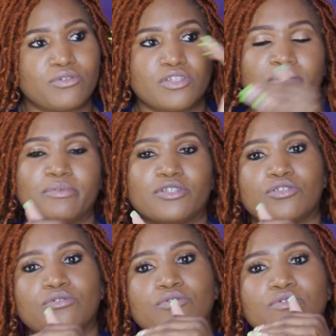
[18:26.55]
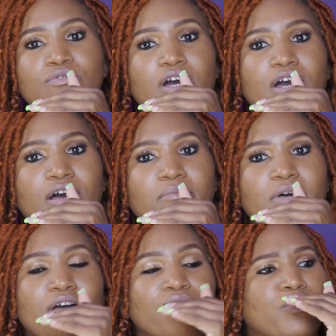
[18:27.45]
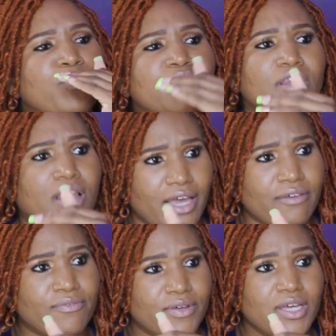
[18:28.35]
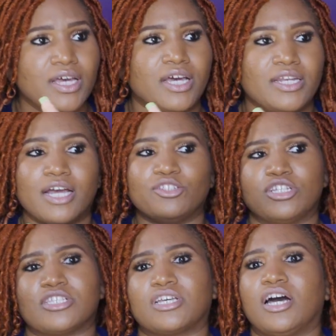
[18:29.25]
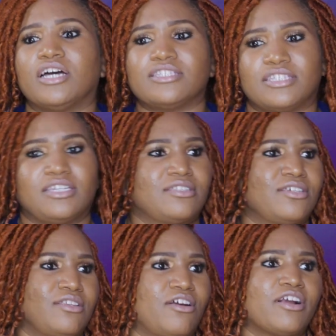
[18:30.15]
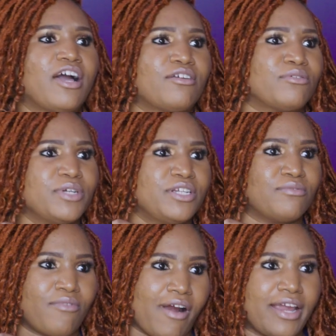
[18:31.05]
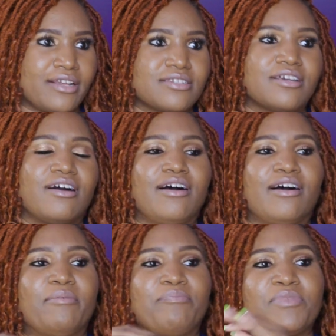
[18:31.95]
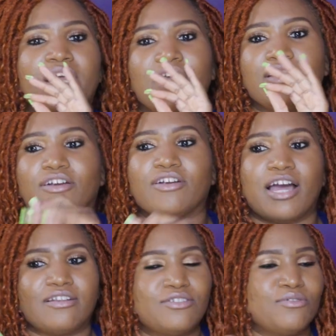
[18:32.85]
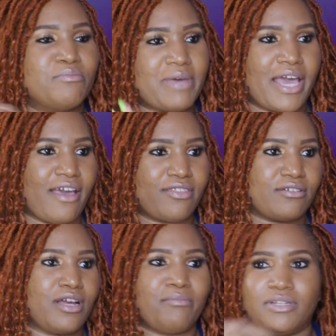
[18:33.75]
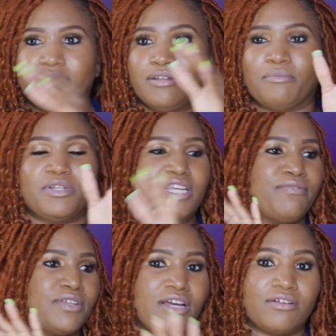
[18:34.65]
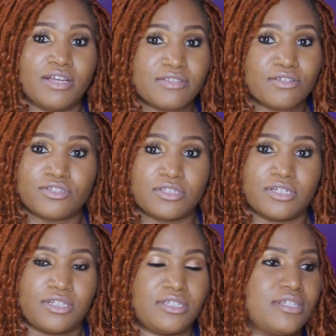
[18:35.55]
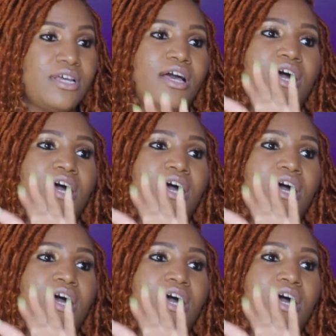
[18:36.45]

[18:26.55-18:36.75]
It's going to be a school for real life, not just content to learn how to read and write and learn how to do math. We're definitely not going to have social studies.